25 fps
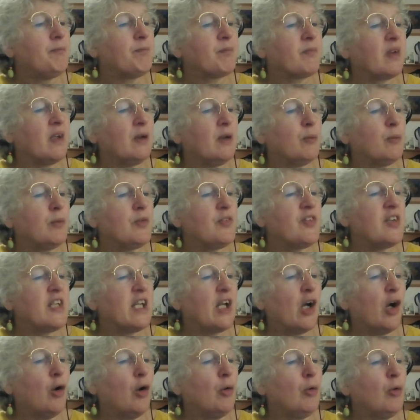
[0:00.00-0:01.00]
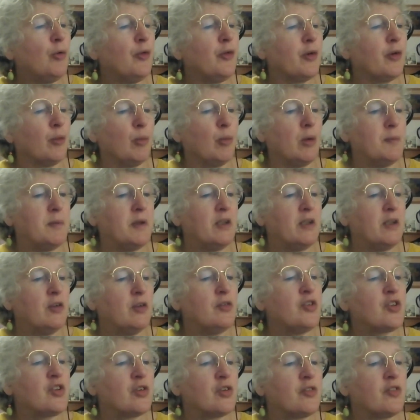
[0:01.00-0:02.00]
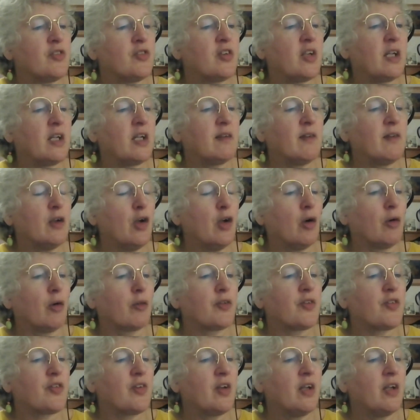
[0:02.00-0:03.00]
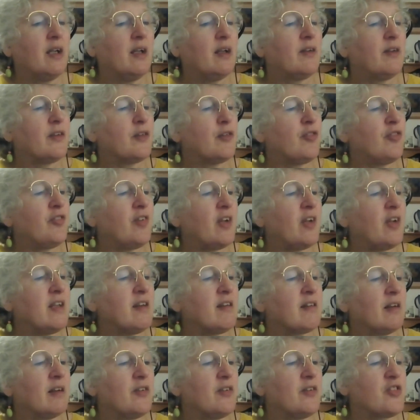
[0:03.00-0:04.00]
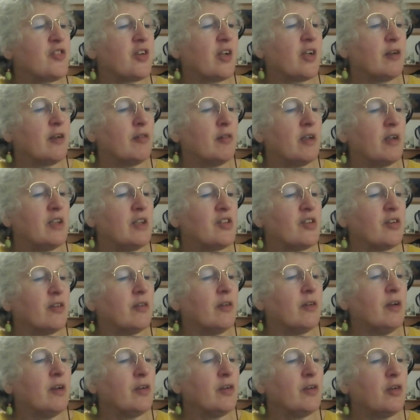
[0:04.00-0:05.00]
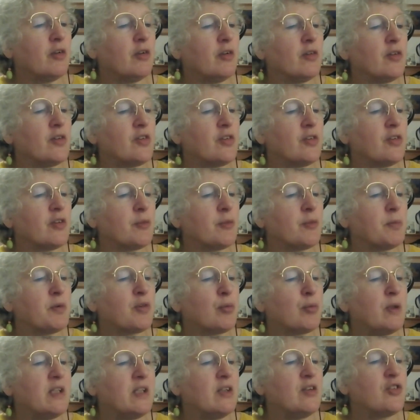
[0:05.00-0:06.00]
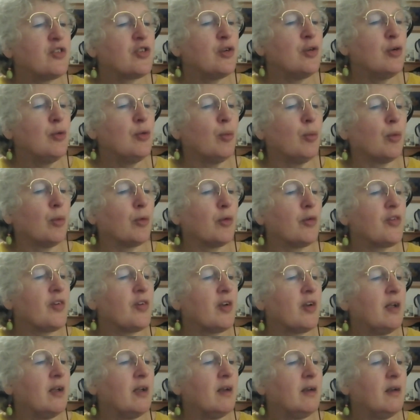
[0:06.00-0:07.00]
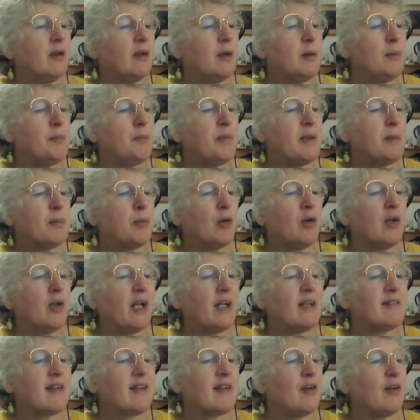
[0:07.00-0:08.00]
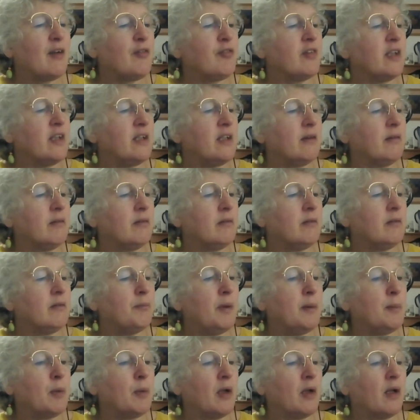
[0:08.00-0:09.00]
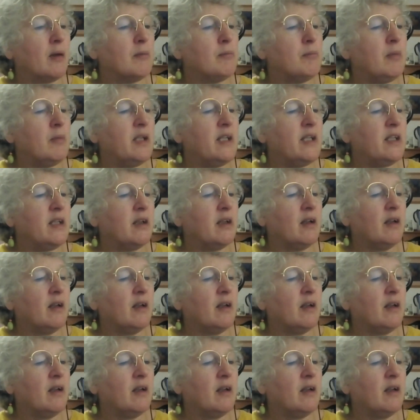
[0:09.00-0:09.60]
It was the older women who should take the knocks, the faithless generation, nurtured between two wars. People like Daphne, people like me,